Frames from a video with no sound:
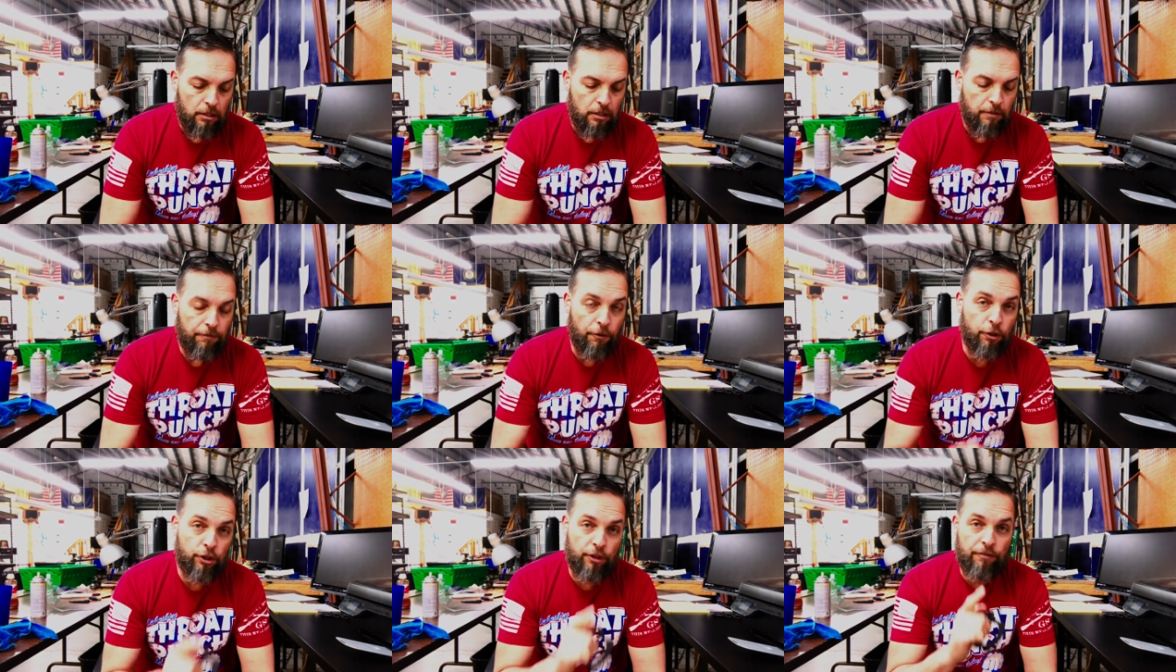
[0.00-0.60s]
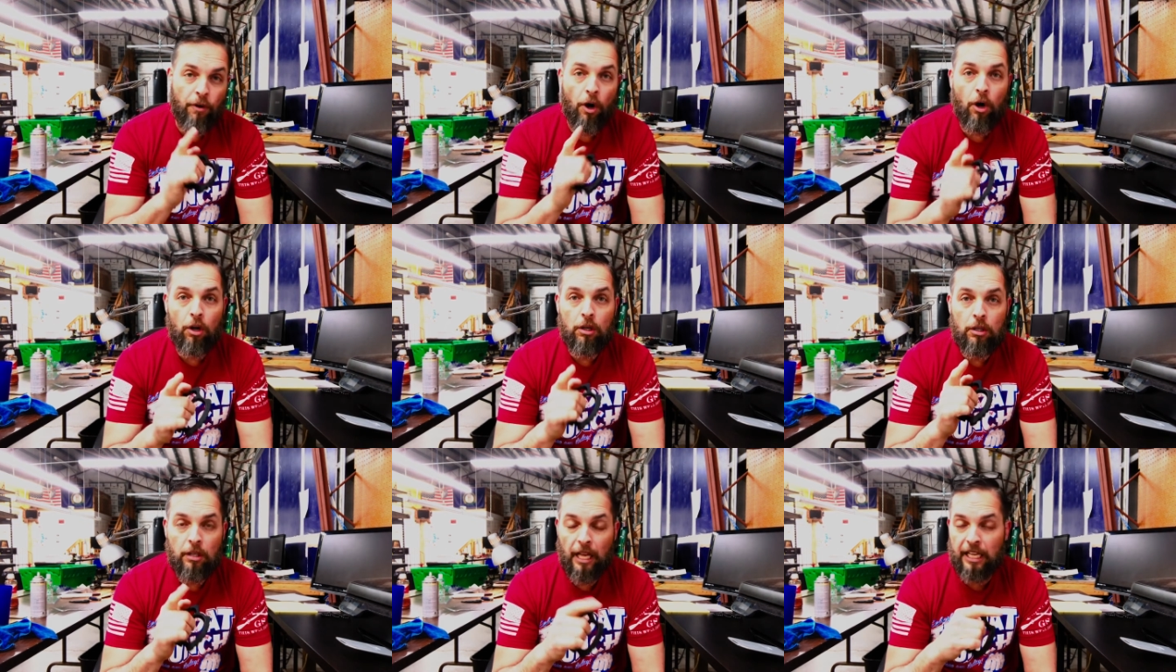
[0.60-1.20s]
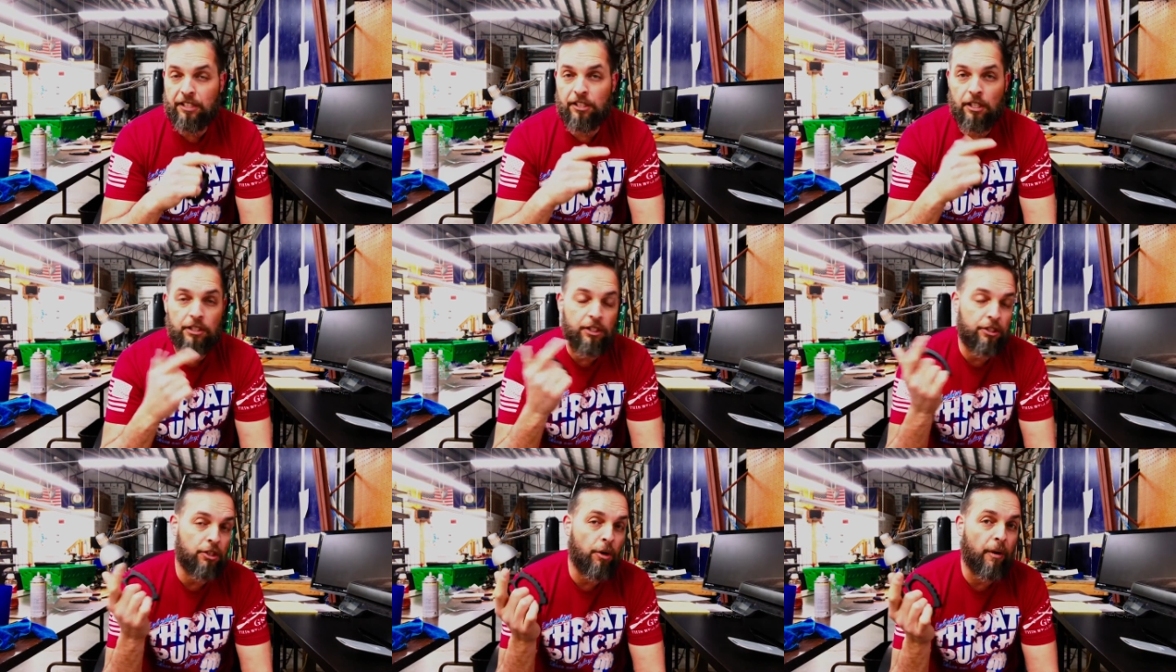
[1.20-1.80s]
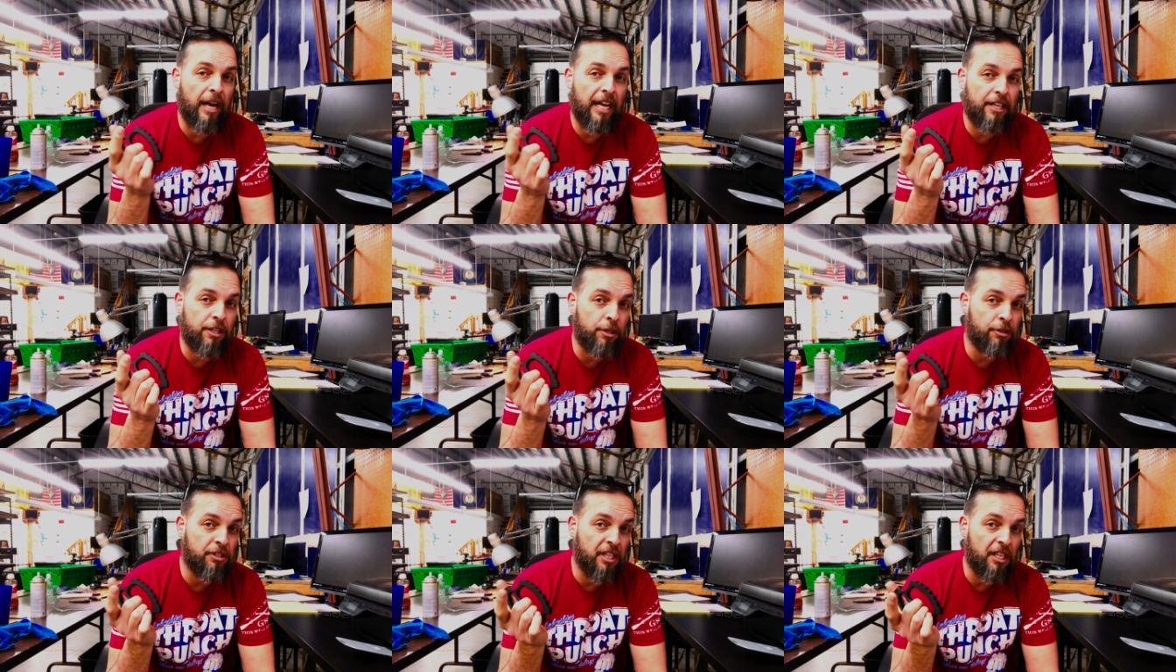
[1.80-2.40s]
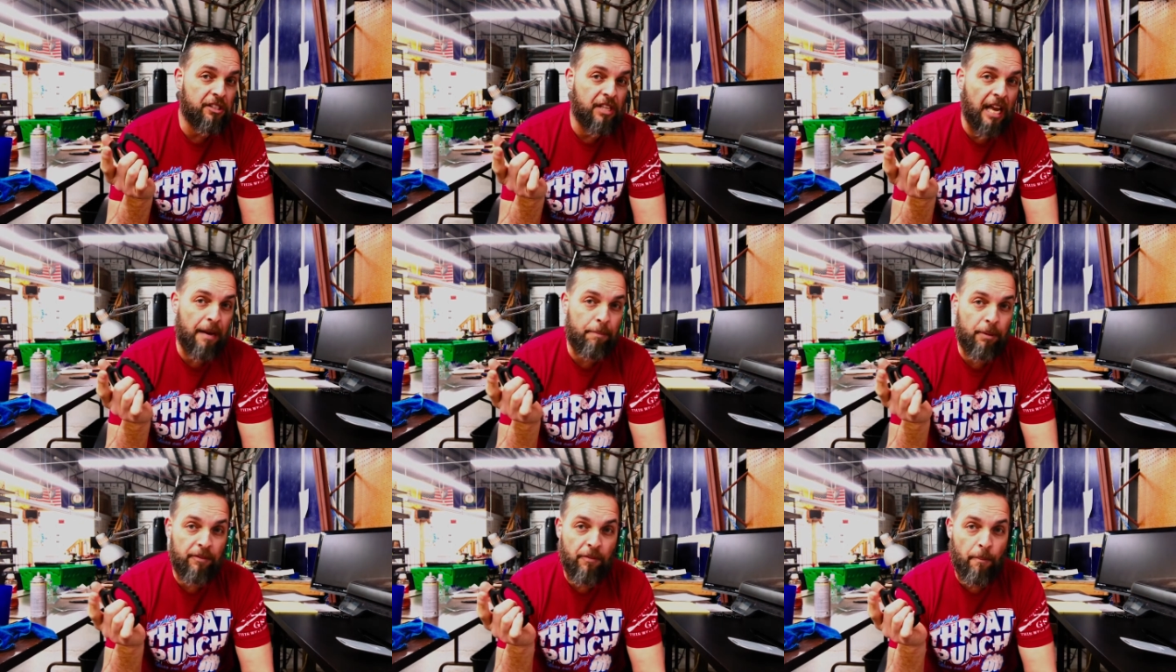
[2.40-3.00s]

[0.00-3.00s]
First of all, so let's just go ahead and use the example of a